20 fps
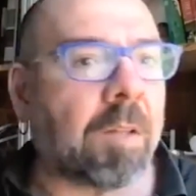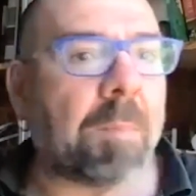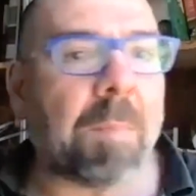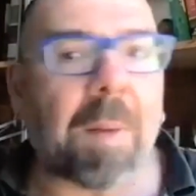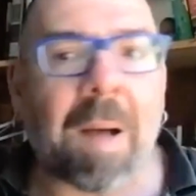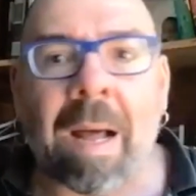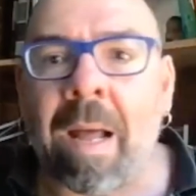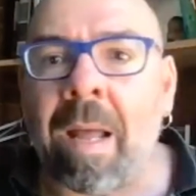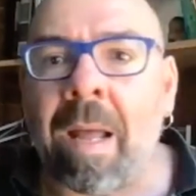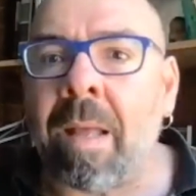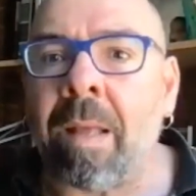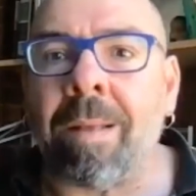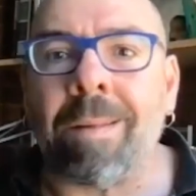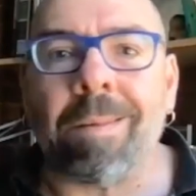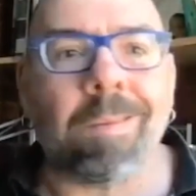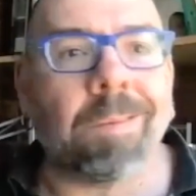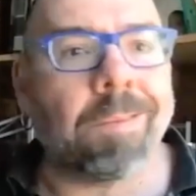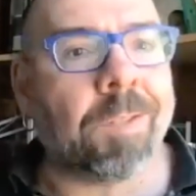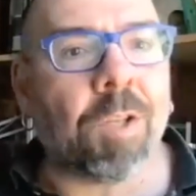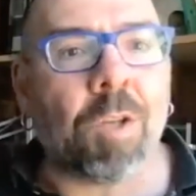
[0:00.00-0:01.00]
by,
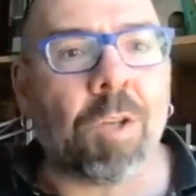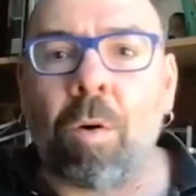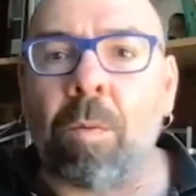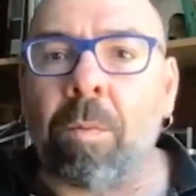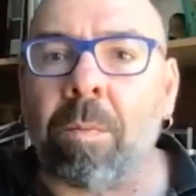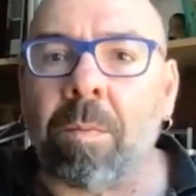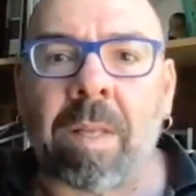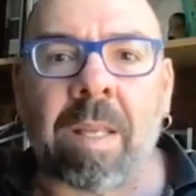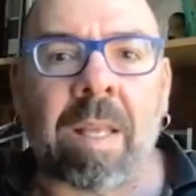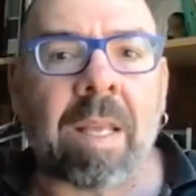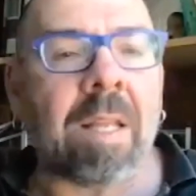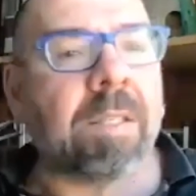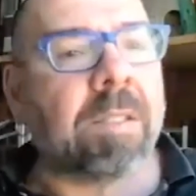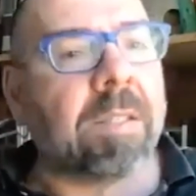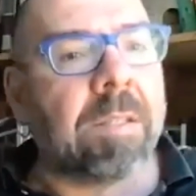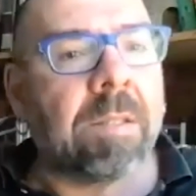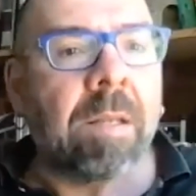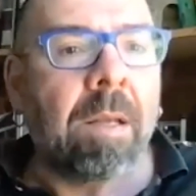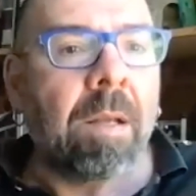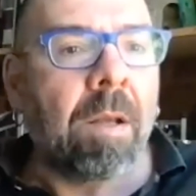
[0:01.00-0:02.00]

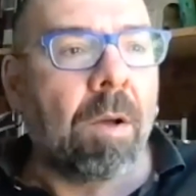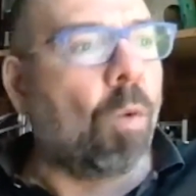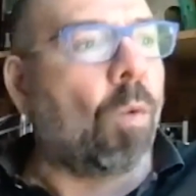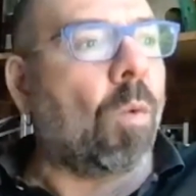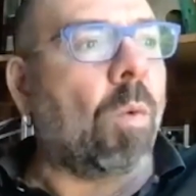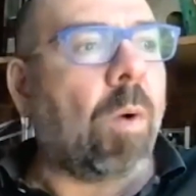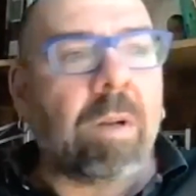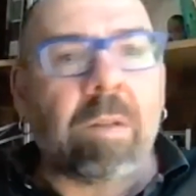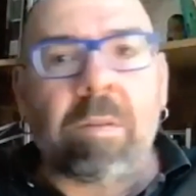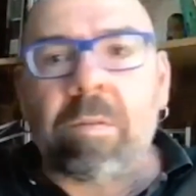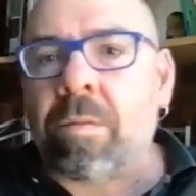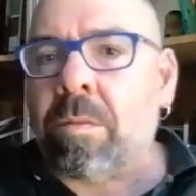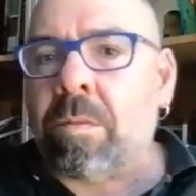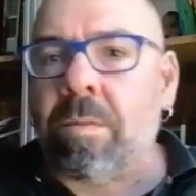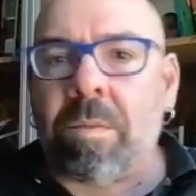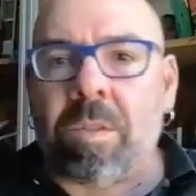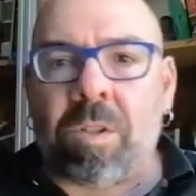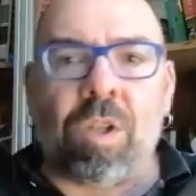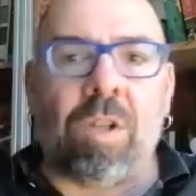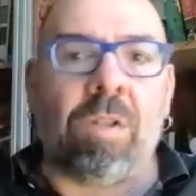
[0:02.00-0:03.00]
kids who were
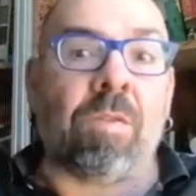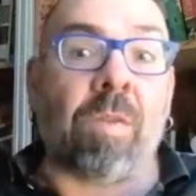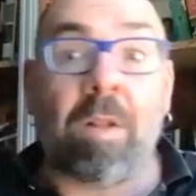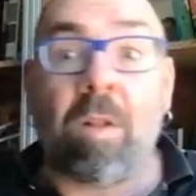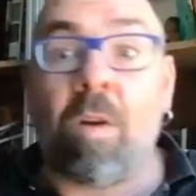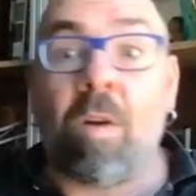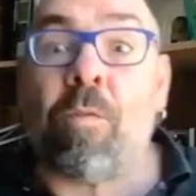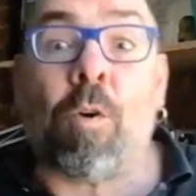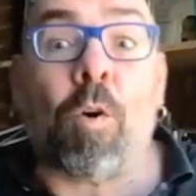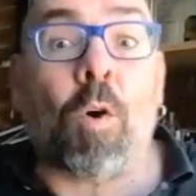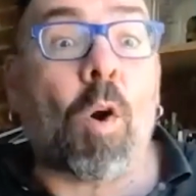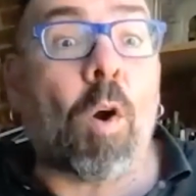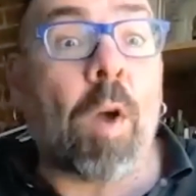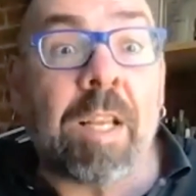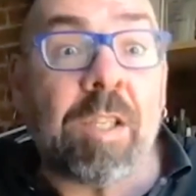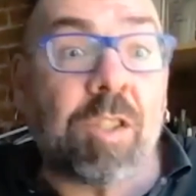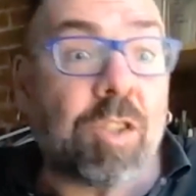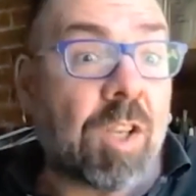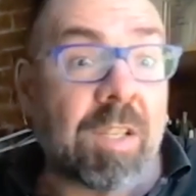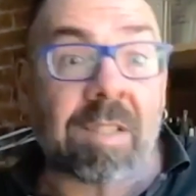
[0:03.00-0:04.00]
children of
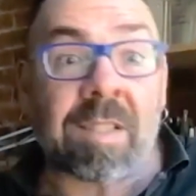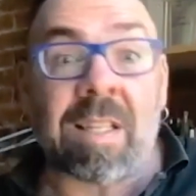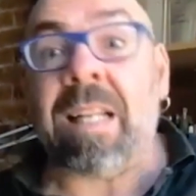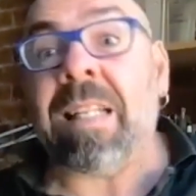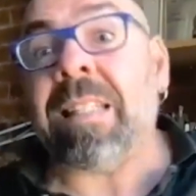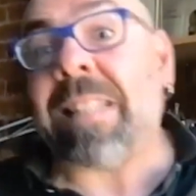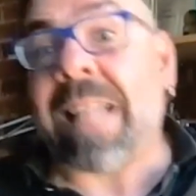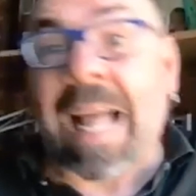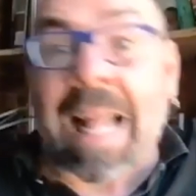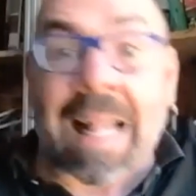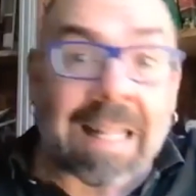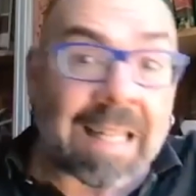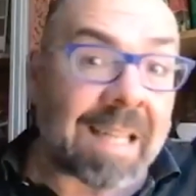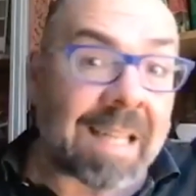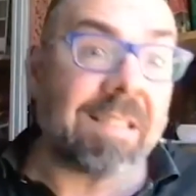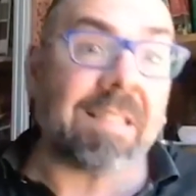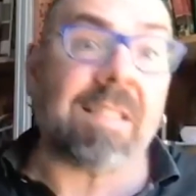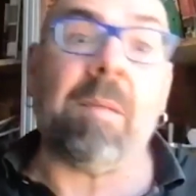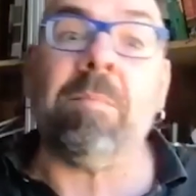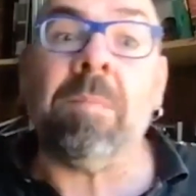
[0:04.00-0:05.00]
Croatians and
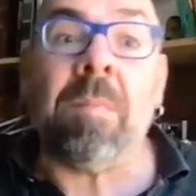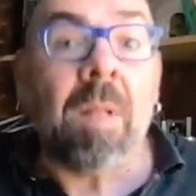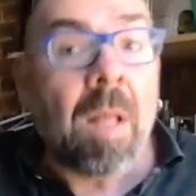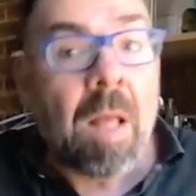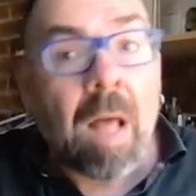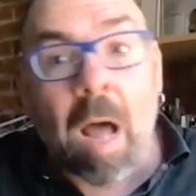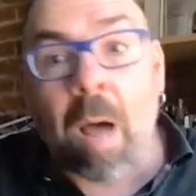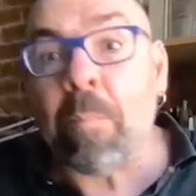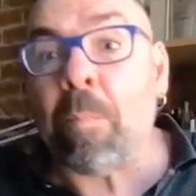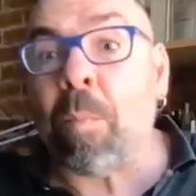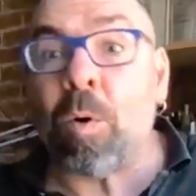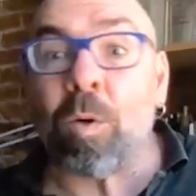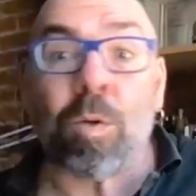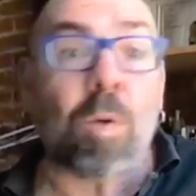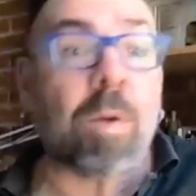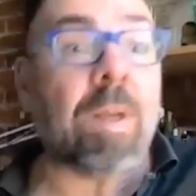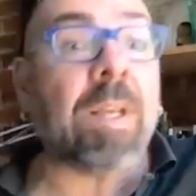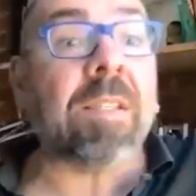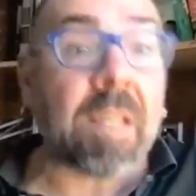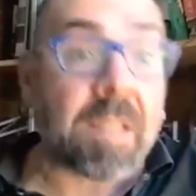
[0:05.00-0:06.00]
Italians and
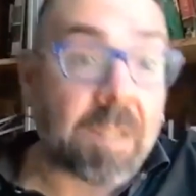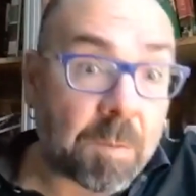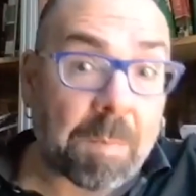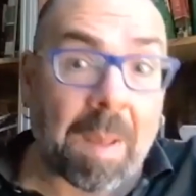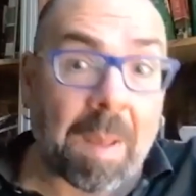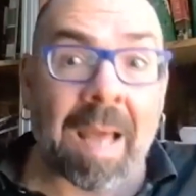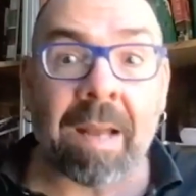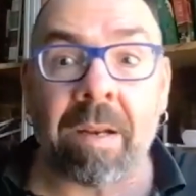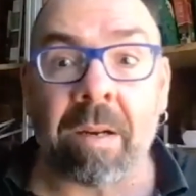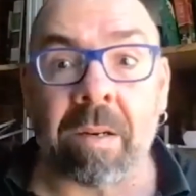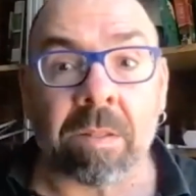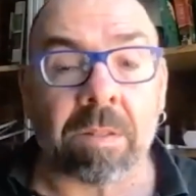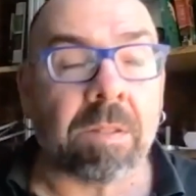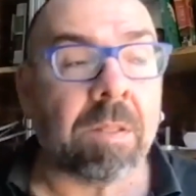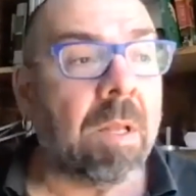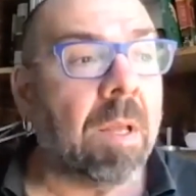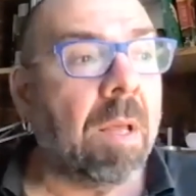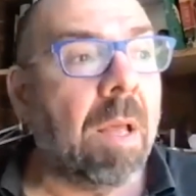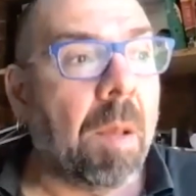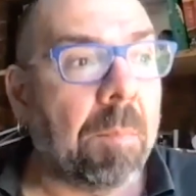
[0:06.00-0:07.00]
Portuguese and Spaniards,
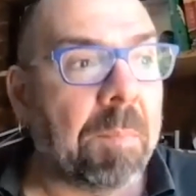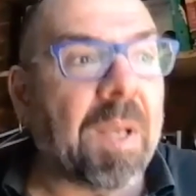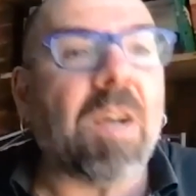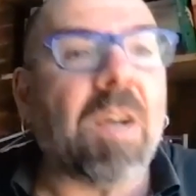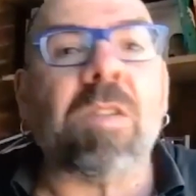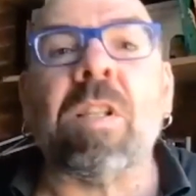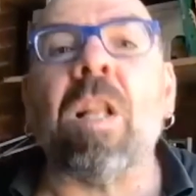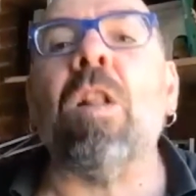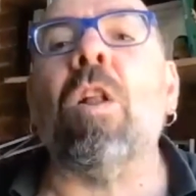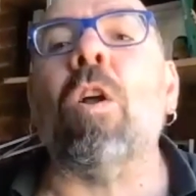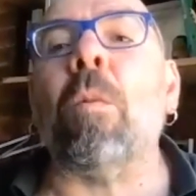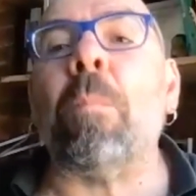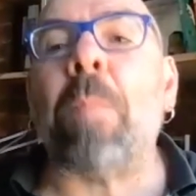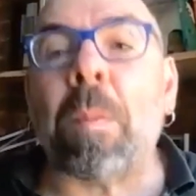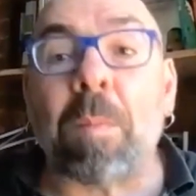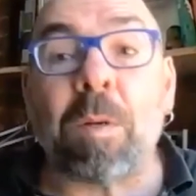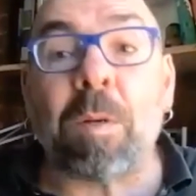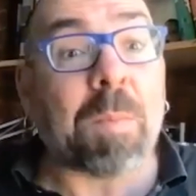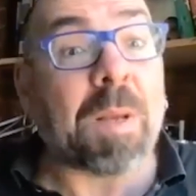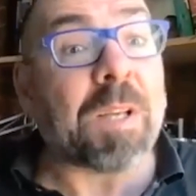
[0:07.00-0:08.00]
because a lot of
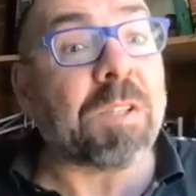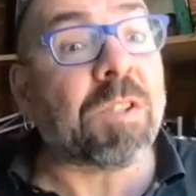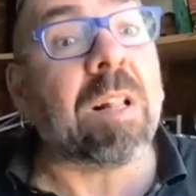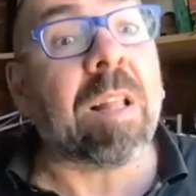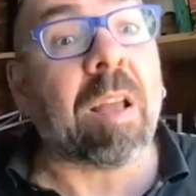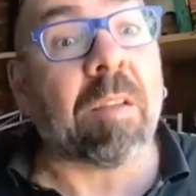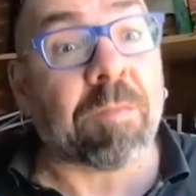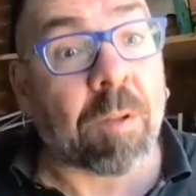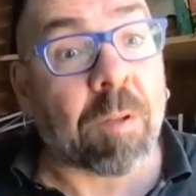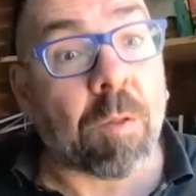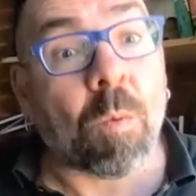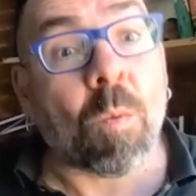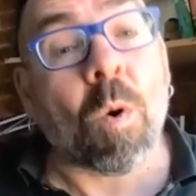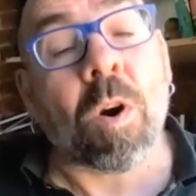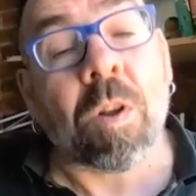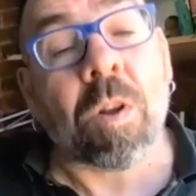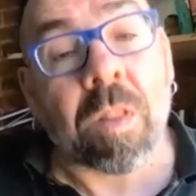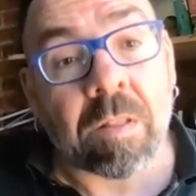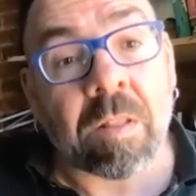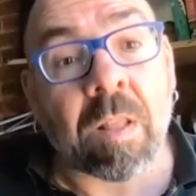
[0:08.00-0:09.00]
people, especially after the
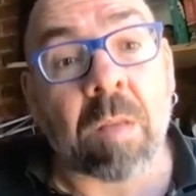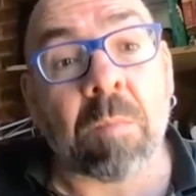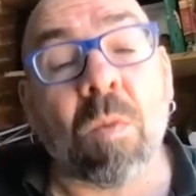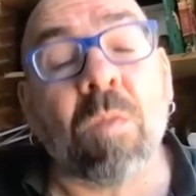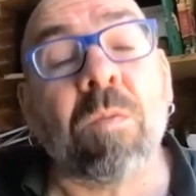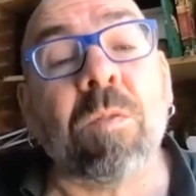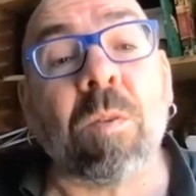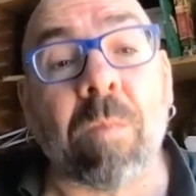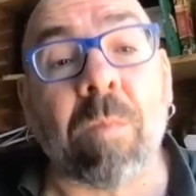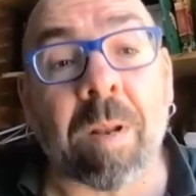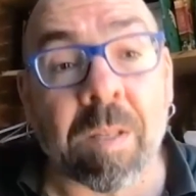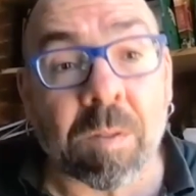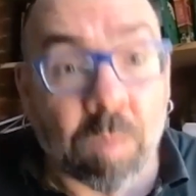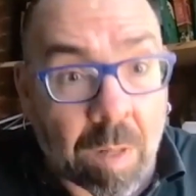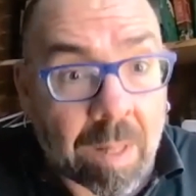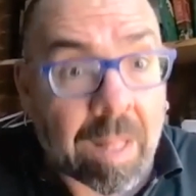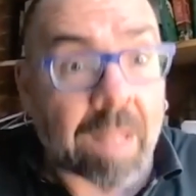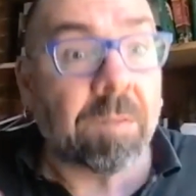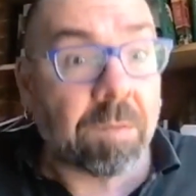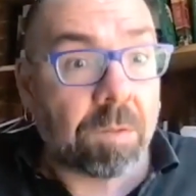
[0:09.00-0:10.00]
war, they moved to
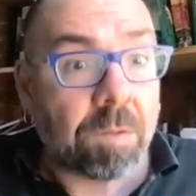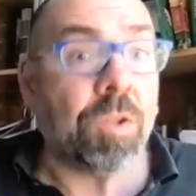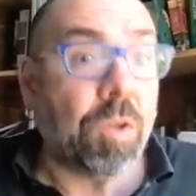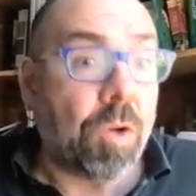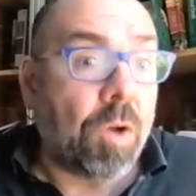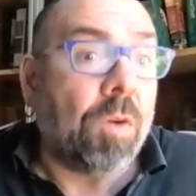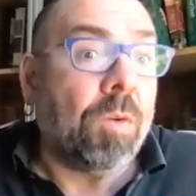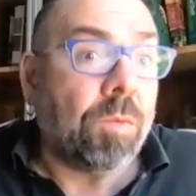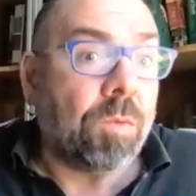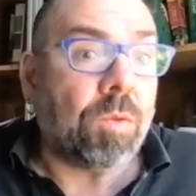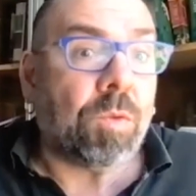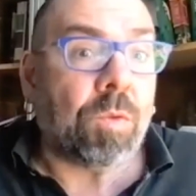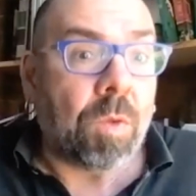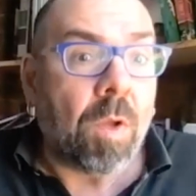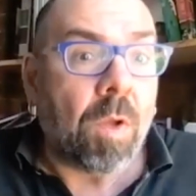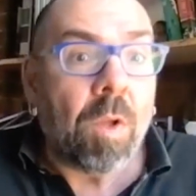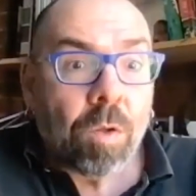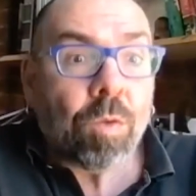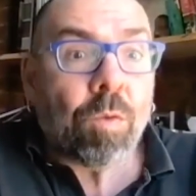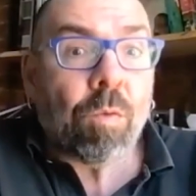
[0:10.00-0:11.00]
Venezuela,
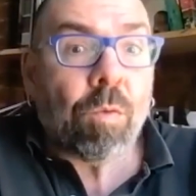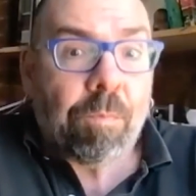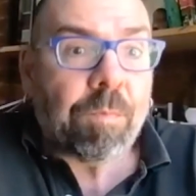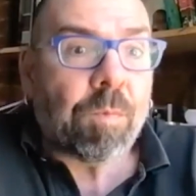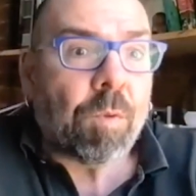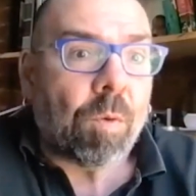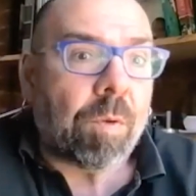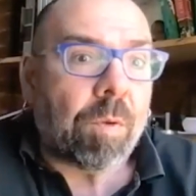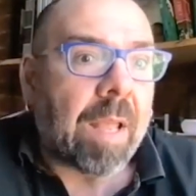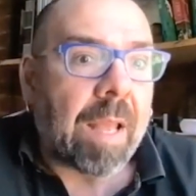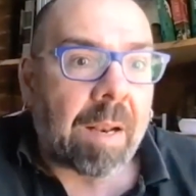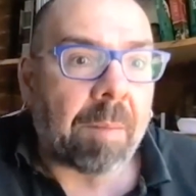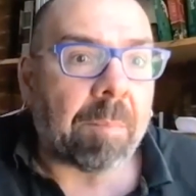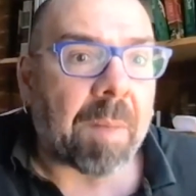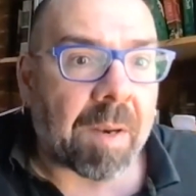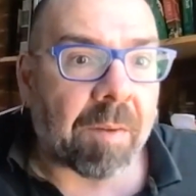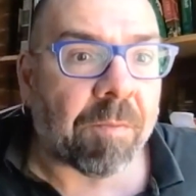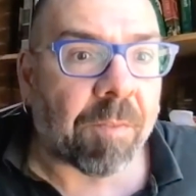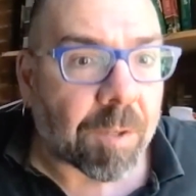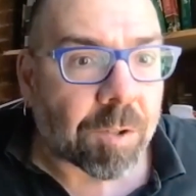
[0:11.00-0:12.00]
to get a
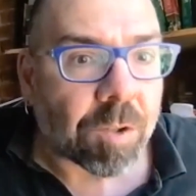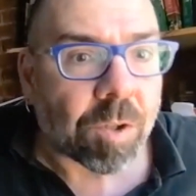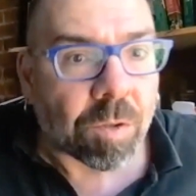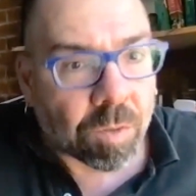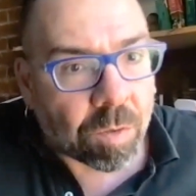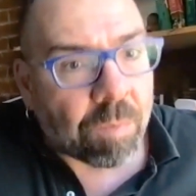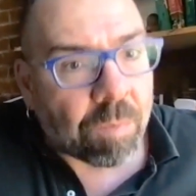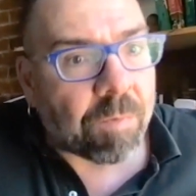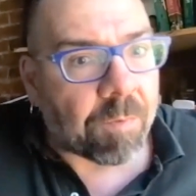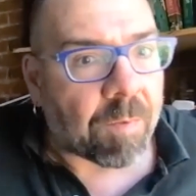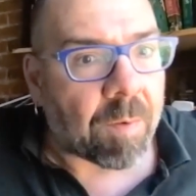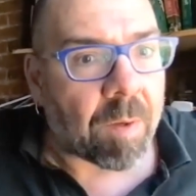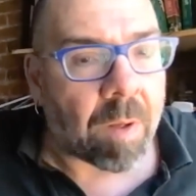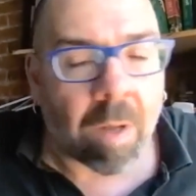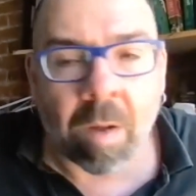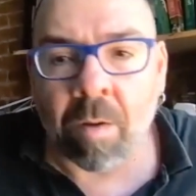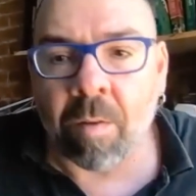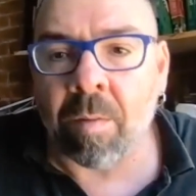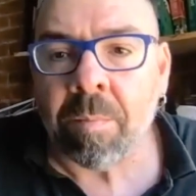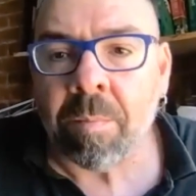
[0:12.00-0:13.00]
better future,
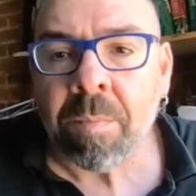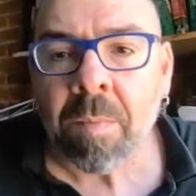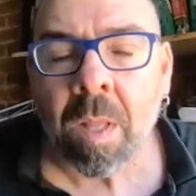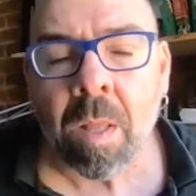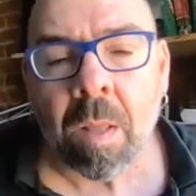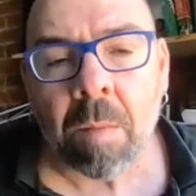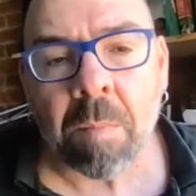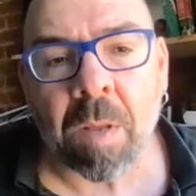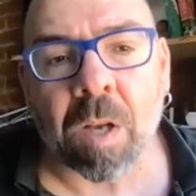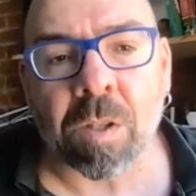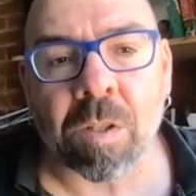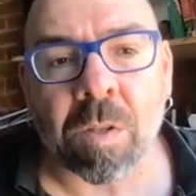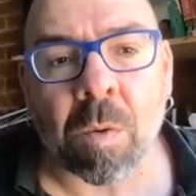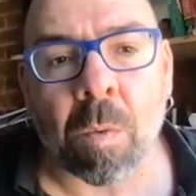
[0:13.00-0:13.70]
because there were